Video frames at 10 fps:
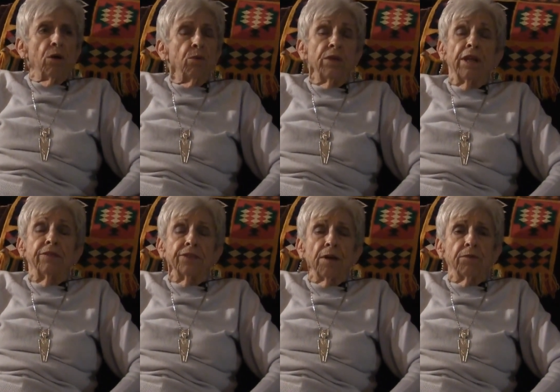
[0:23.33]
when they
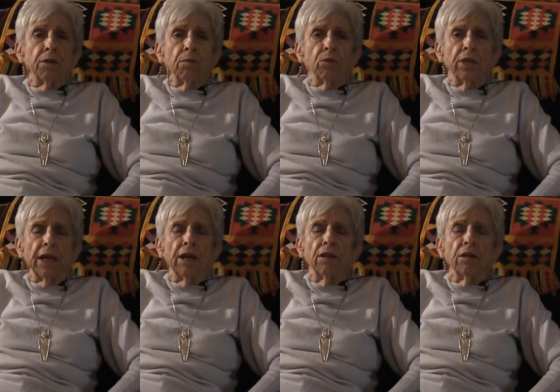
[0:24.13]
stopped at a
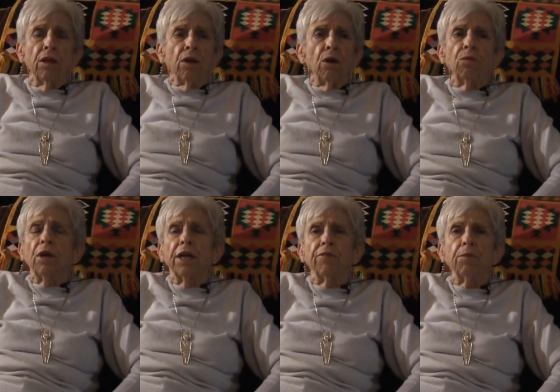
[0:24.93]
motel or
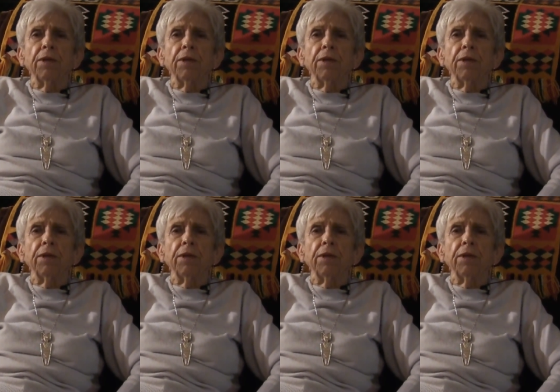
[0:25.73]
whatever.